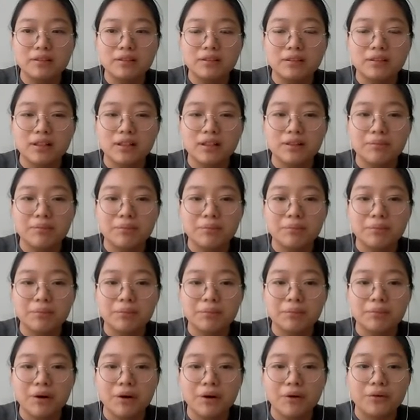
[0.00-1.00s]
the
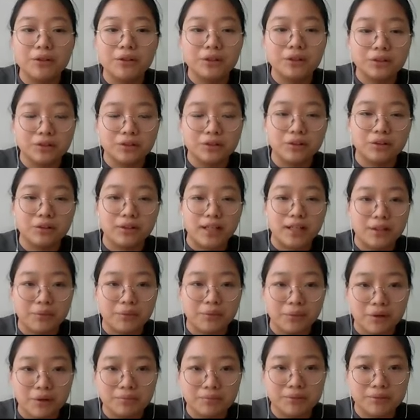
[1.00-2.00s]
original like
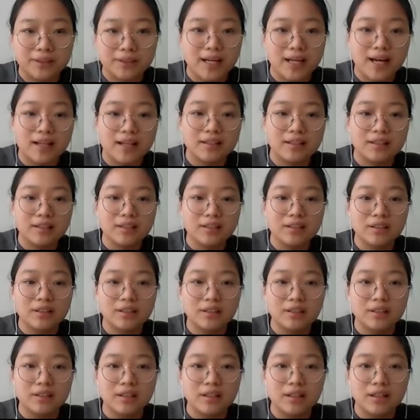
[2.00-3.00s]
website
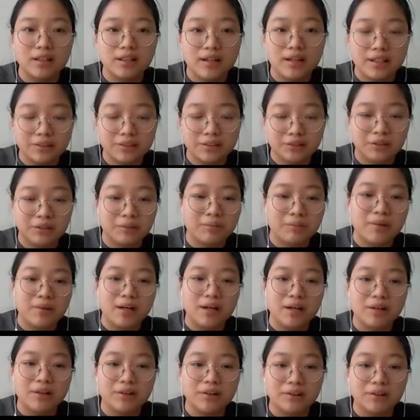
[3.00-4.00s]

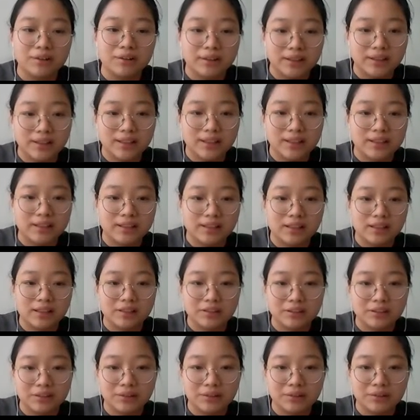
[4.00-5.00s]
HTML or
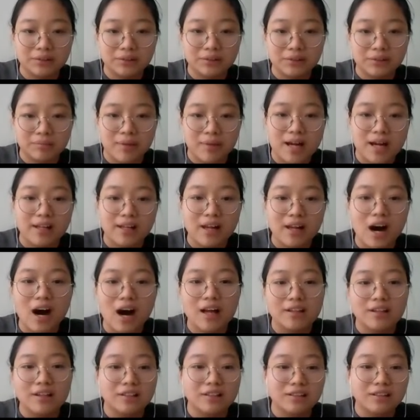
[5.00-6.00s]
CSS codes might
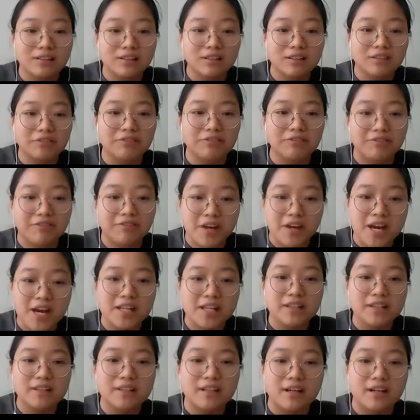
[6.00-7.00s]
not
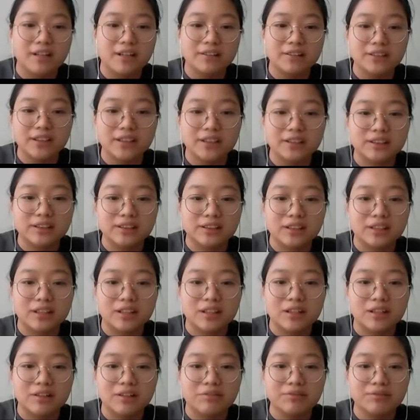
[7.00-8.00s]
fit on this
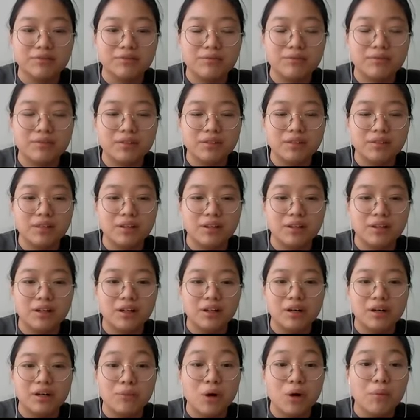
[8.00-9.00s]

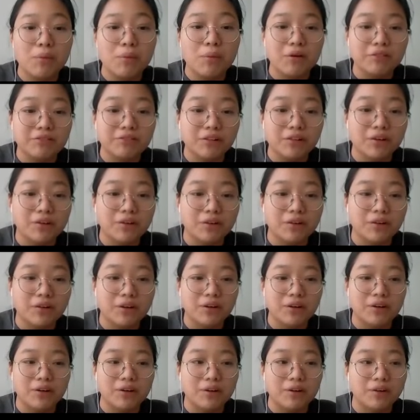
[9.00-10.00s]
mobile phone
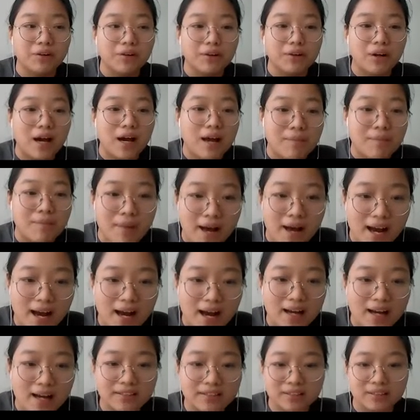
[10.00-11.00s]
or
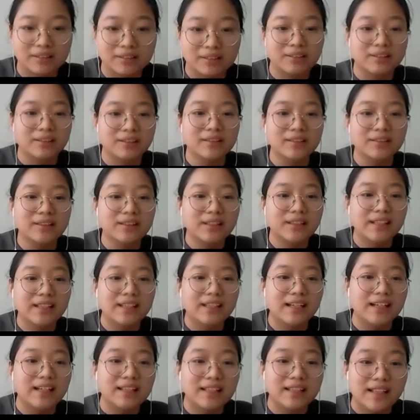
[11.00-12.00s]
iPad or
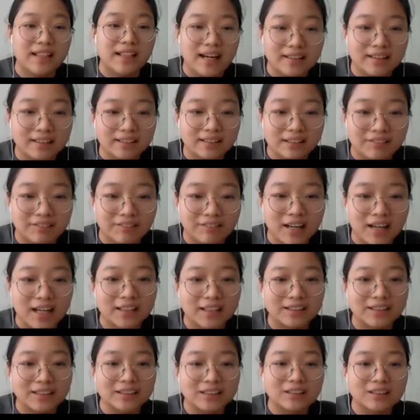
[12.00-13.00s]
any other
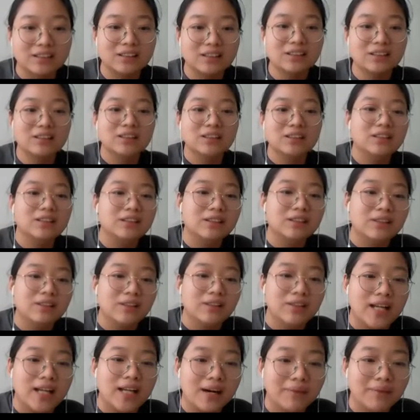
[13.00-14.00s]
devices. So
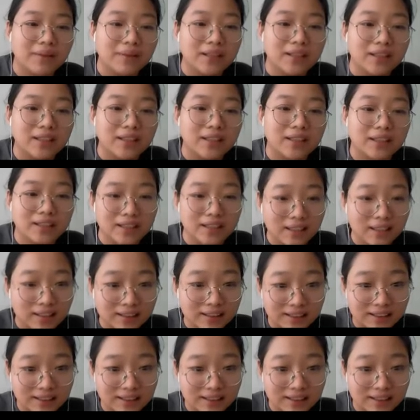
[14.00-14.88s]
that we need a